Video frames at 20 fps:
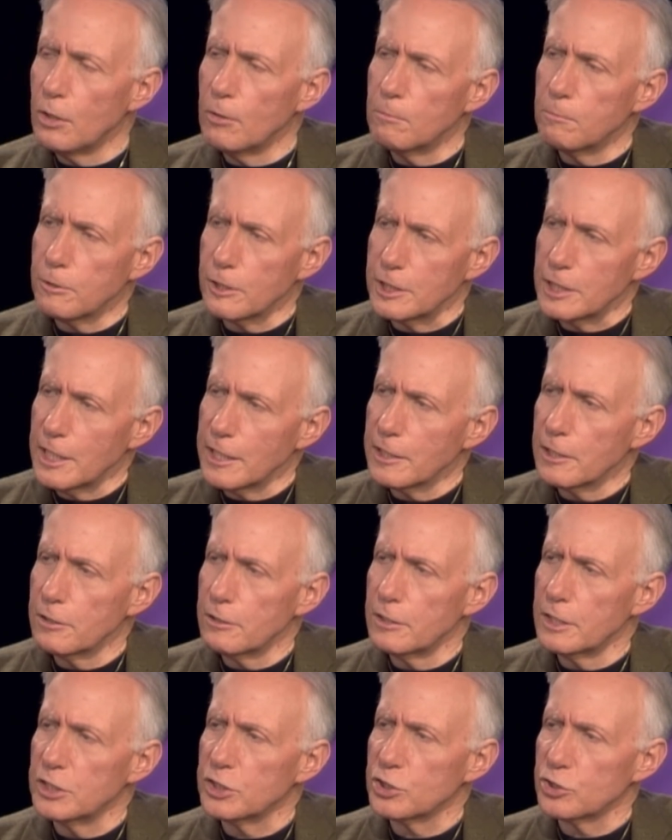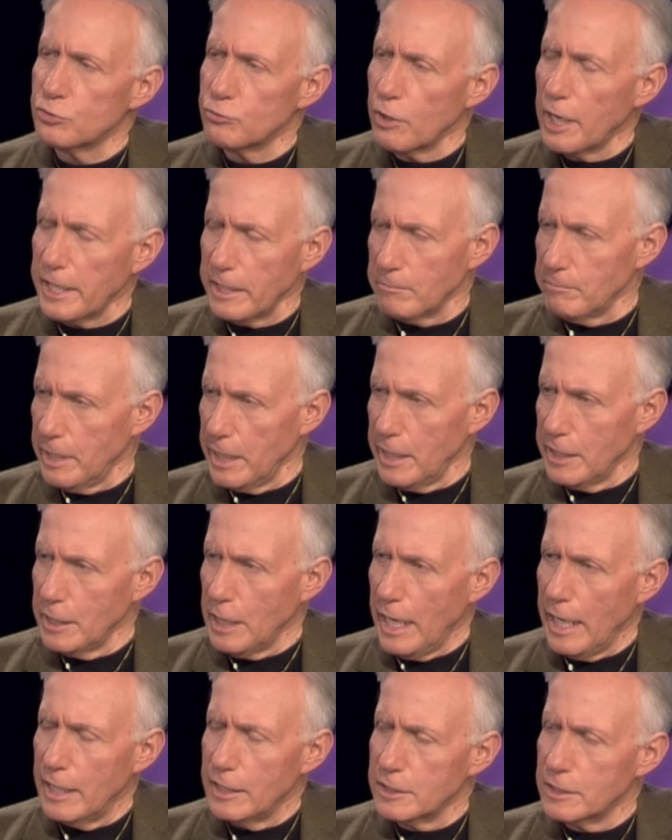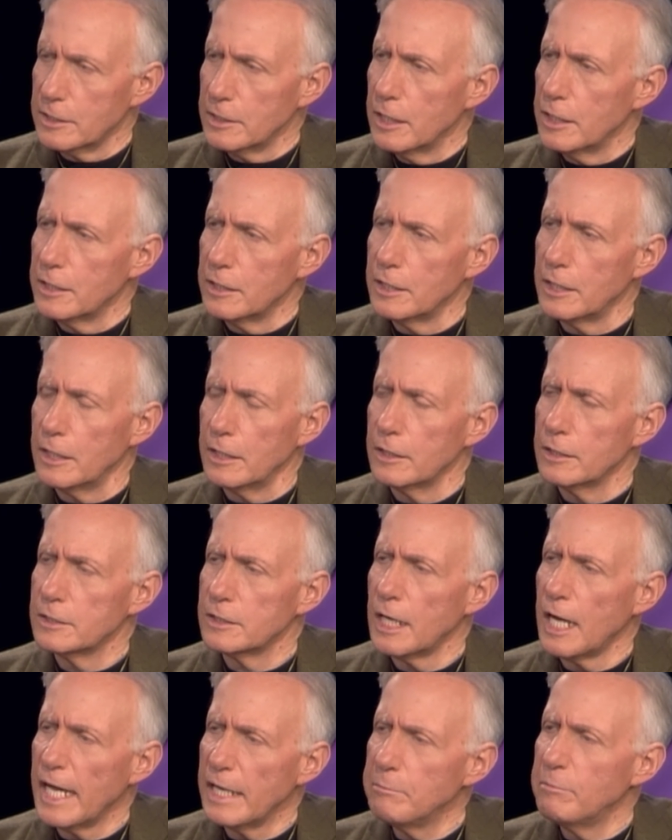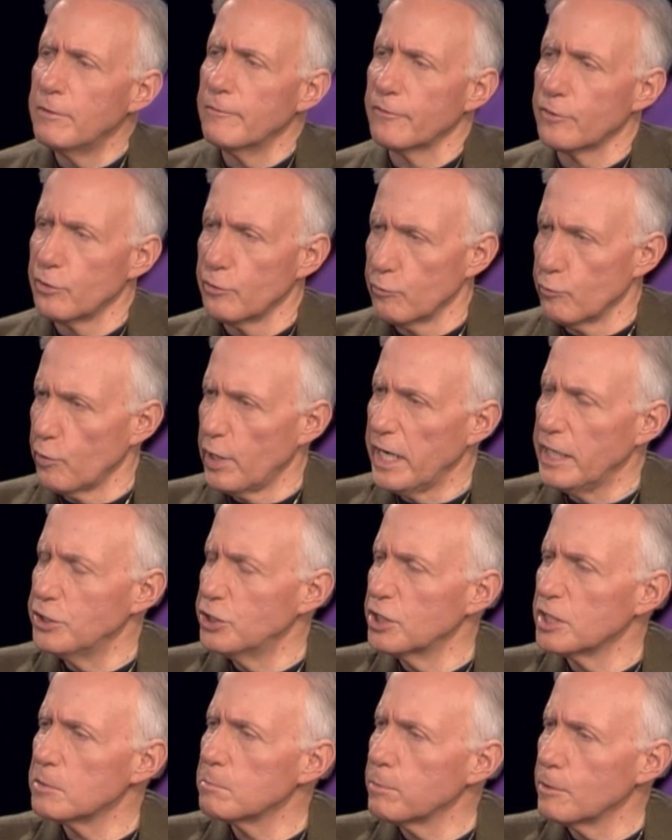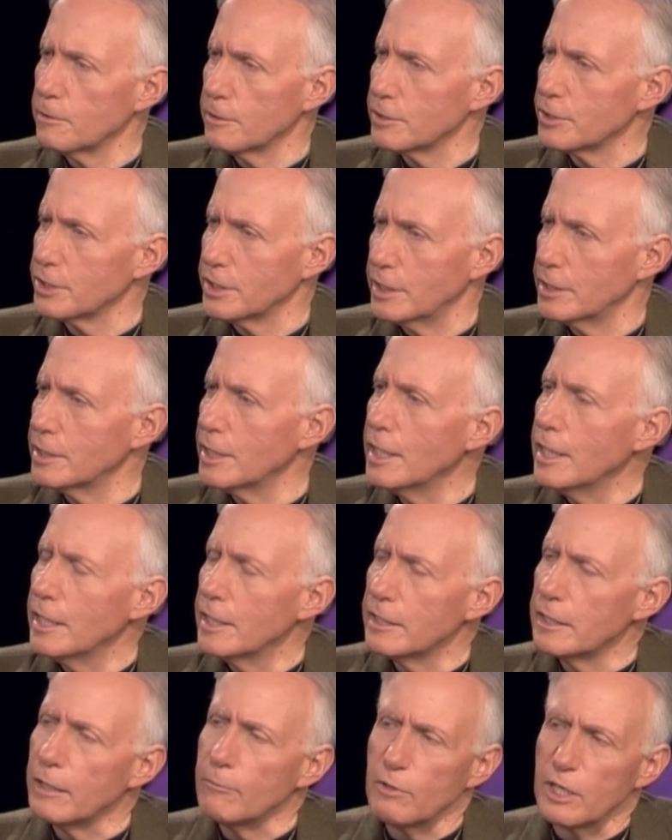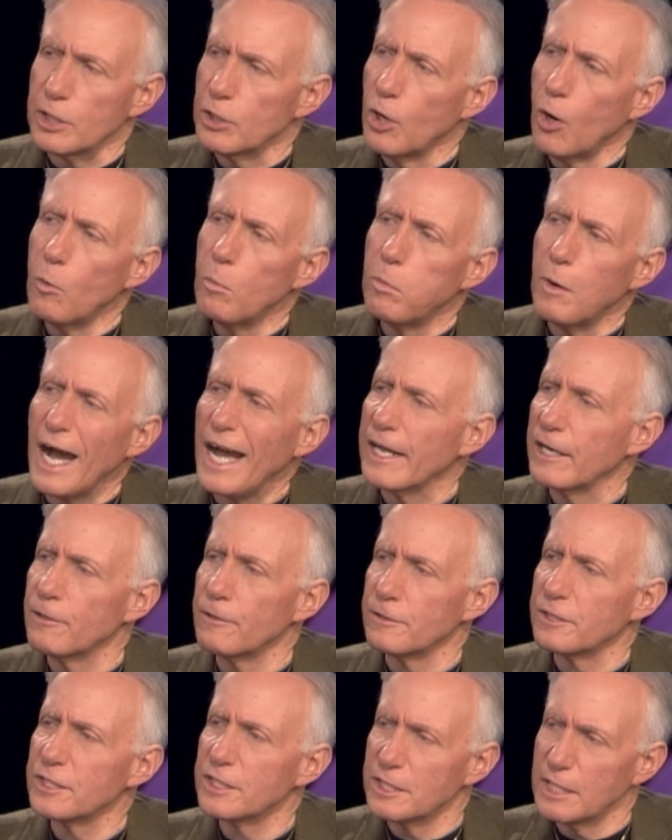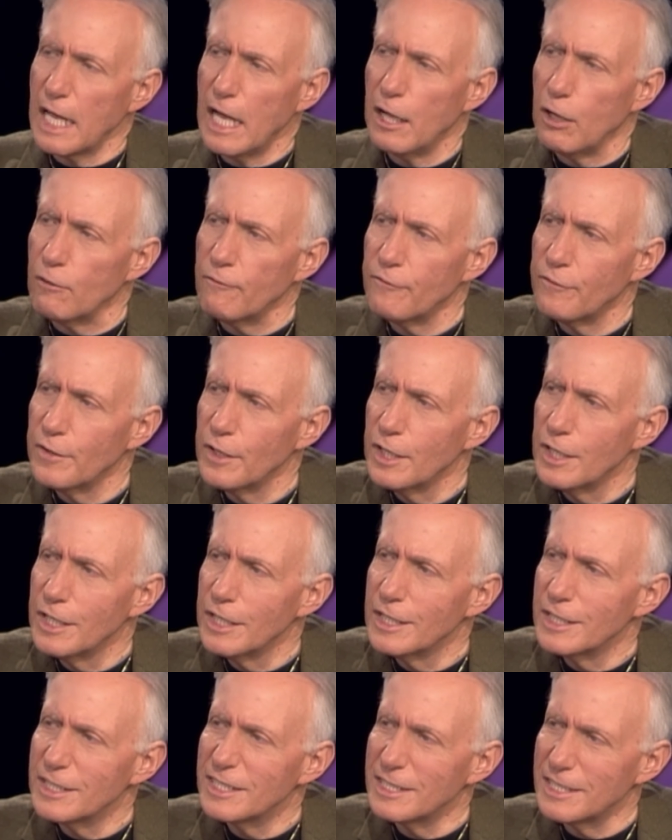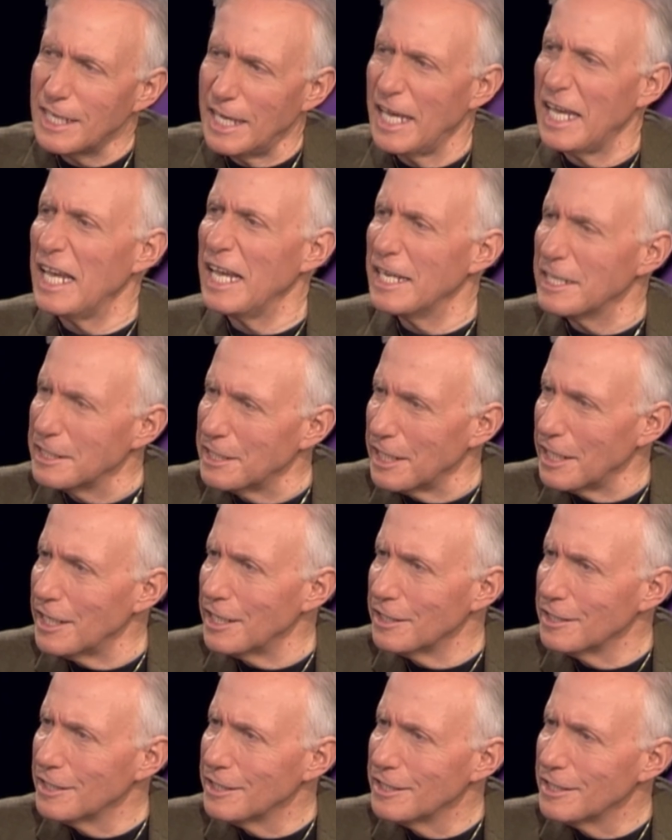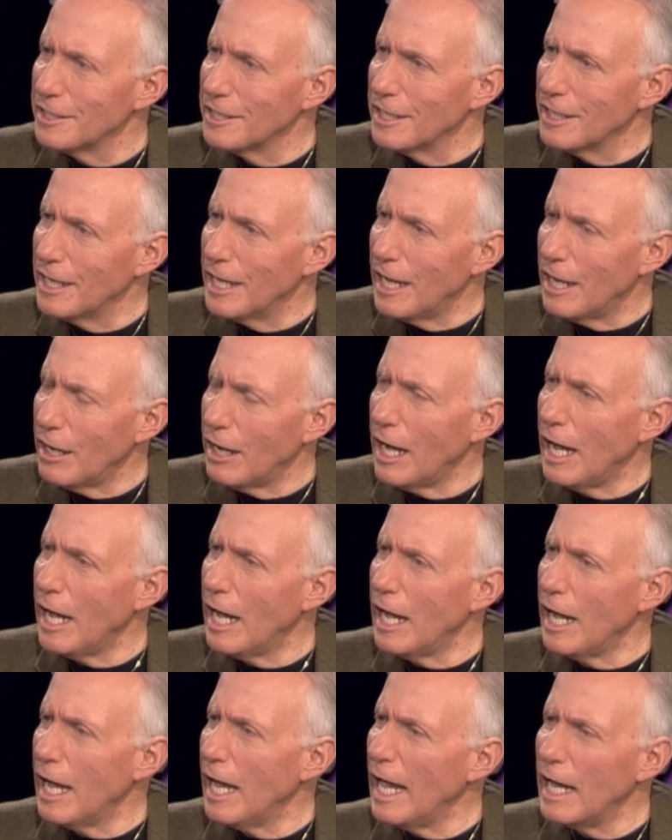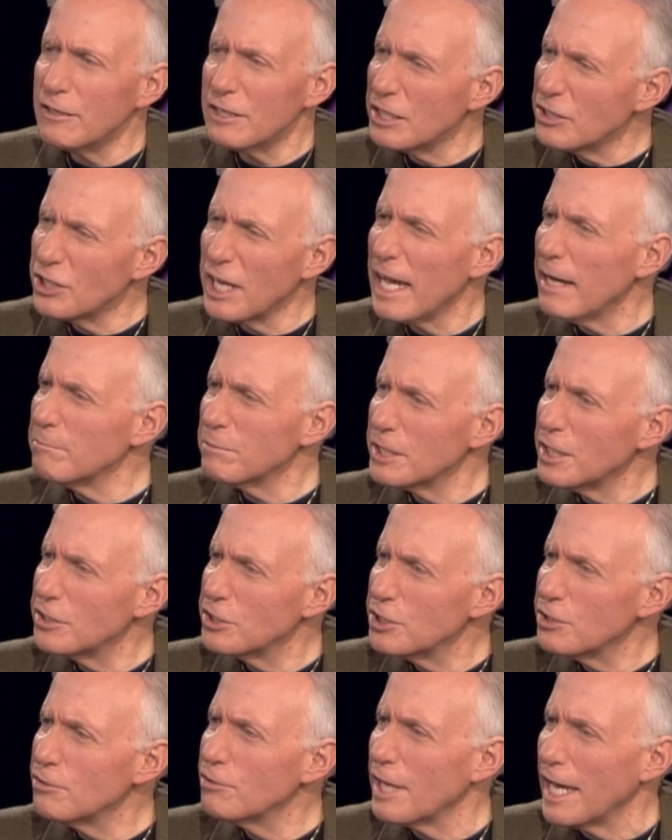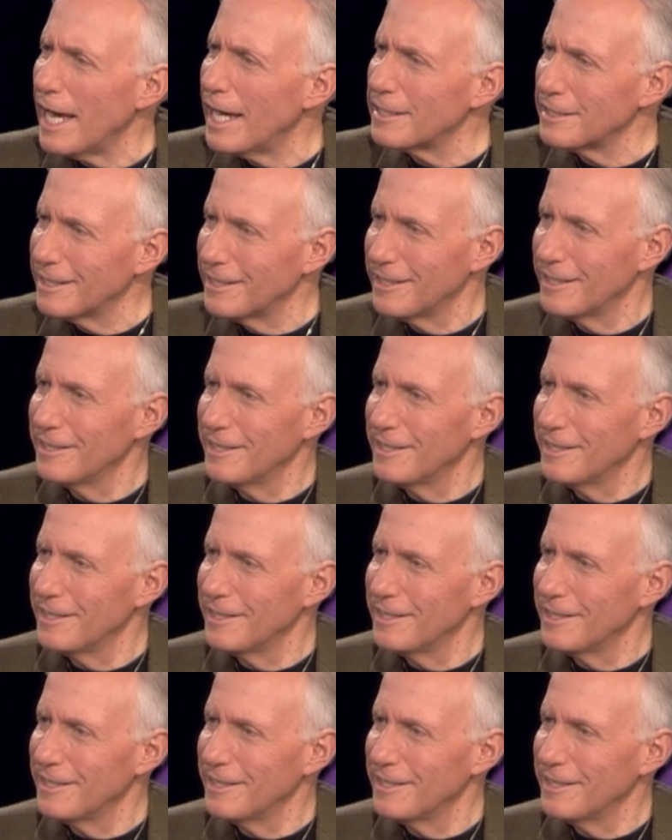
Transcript: don't particularly strike me as the type of courageous person that would go by herself to India. How did you happen to do that?